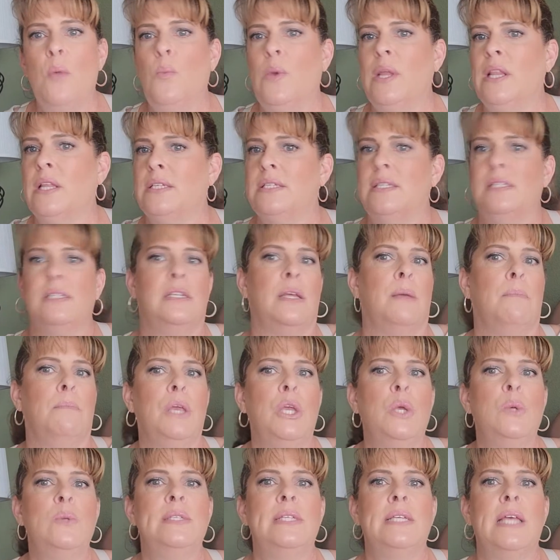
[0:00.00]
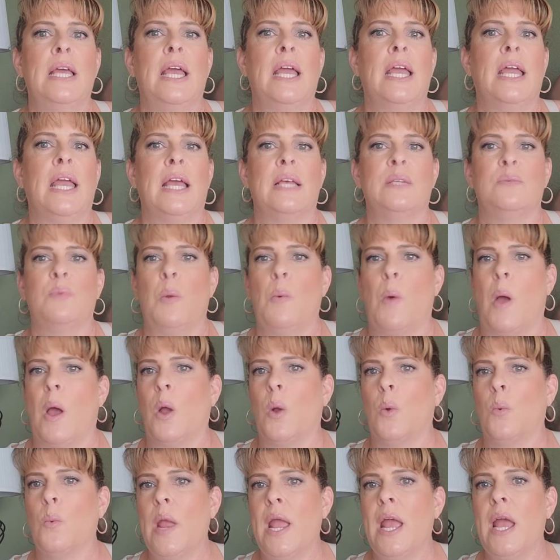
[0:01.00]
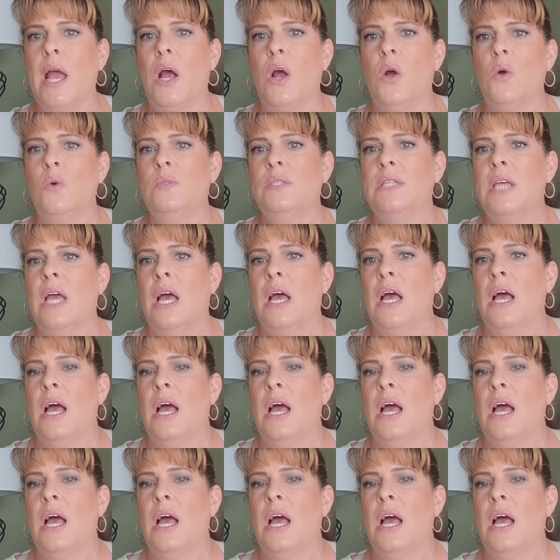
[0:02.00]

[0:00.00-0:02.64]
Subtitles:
We listen to music as we walk around.